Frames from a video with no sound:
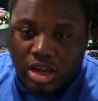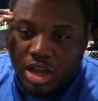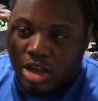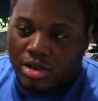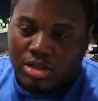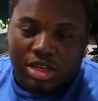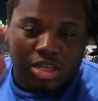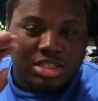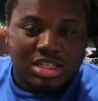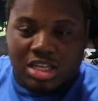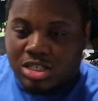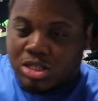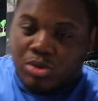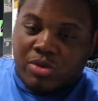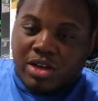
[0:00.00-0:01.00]
It
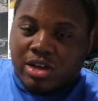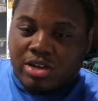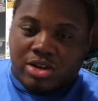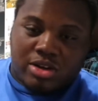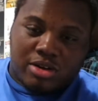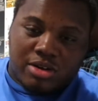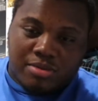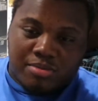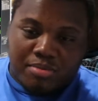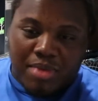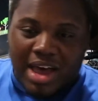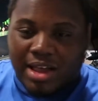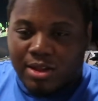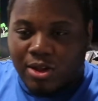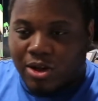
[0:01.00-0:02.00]
takes away your
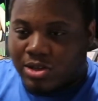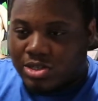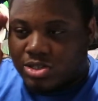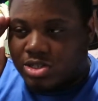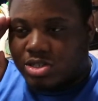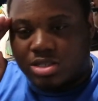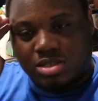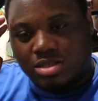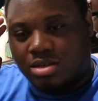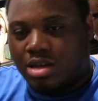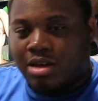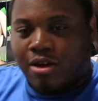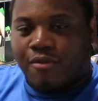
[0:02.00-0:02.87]
bad thoughts and just